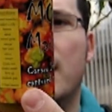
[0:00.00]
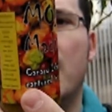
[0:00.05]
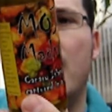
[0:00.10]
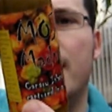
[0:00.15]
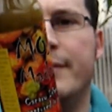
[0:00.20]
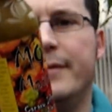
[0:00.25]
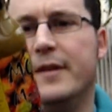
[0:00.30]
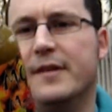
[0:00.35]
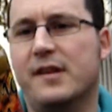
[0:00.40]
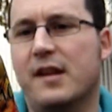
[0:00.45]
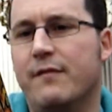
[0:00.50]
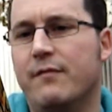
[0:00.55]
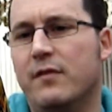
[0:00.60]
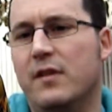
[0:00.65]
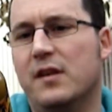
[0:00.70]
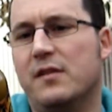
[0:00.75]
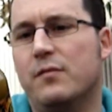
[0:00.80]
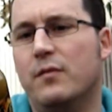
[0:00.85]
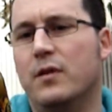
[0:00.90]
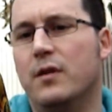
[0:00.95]
He's
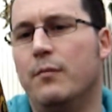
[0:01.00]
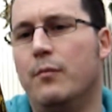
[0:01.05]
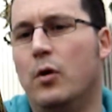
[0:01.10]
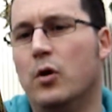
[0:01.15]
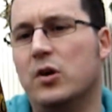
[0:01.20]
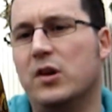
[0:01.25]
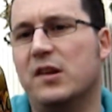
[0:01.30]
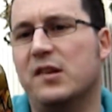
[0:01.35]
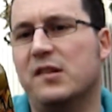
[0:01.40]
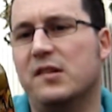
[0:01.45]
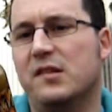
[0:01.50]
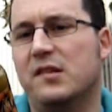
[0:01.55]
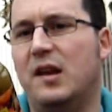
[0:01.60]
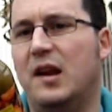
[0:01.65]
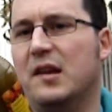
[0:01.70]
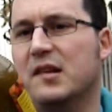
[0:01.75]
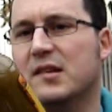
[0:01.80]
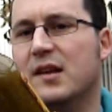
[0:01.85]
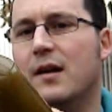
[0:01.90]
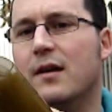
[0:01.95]
given this one a modest
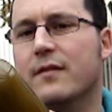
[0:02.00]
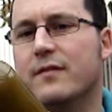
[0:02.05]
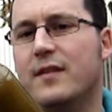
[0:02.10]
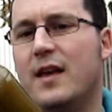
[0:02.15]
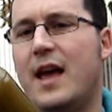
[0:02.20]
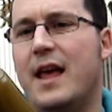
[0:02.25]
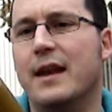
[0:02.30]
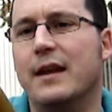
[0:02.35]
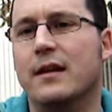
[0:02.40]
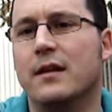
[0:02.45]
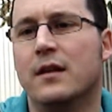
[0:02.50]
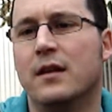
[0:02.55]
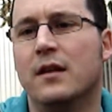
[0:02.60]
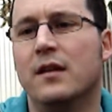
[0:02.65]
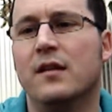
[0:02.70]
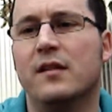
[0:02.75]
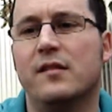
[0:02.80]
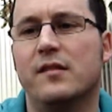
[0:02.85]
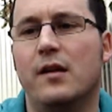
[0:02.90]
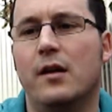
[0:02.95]
6 out of 10,
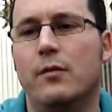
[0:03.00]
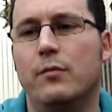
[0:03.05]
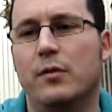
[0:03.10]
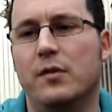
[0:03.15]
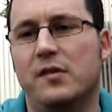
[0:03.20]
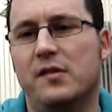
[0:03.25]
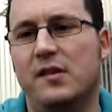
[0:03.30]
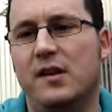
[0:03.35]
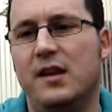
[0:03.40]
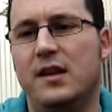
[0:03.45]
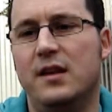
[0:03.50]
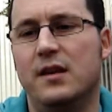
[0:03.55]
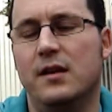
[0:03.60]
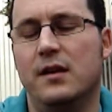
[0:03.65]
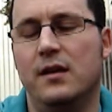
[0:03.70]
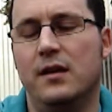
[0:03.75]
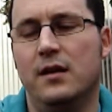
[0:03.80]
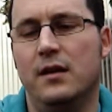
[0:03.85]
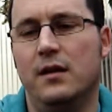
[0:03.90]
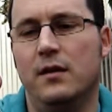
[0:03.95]
so we'll see
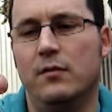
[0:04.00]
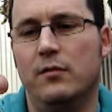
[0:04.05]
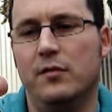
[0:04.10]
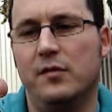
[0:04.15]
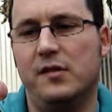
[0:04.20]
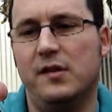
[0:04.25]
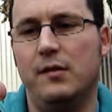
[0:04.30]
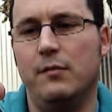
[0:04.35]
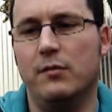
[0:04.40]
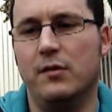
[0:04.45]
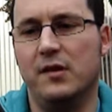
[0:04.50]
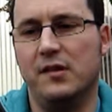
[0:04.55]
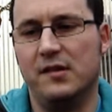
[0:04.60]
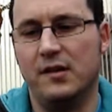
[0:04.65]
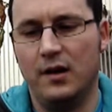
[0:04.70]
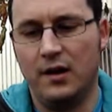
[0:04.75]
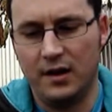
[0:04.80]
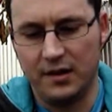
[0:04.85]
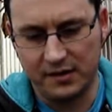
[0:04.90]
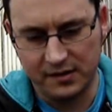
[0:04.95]
what
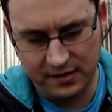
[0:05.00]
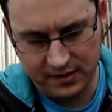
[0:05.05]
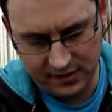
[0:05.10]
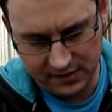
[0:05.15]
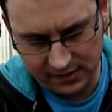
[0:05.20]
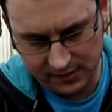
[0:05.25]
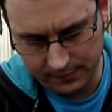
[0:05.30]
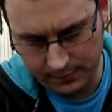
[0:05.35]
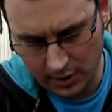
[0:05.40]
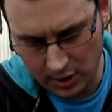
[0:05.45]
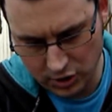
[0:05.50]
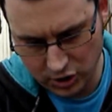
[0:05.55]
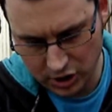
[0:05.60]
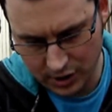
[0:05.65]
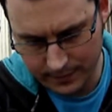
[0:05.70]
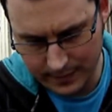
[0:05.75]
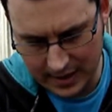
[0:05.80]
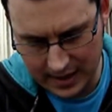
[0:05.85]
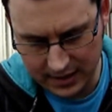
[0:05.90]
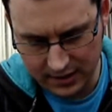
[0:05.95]
it's like. So this is
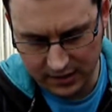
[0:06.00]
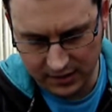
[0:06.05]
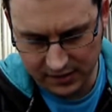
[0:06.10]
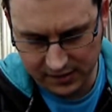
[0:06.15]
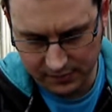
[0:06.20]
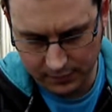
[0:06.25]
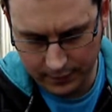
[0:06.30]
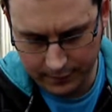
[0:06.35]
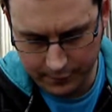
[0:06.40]
Mojo Madness.